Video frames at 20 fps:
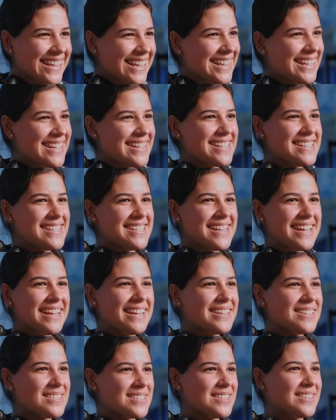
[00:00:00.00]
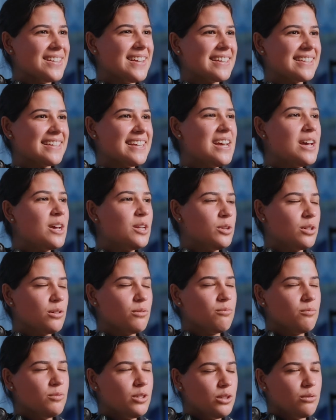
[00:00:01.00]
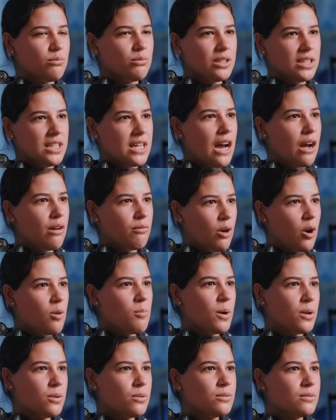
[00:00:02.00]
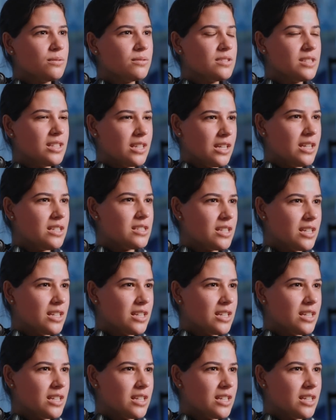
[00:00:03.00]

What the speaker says: thing that you could see, because you're like, you really are a role model to these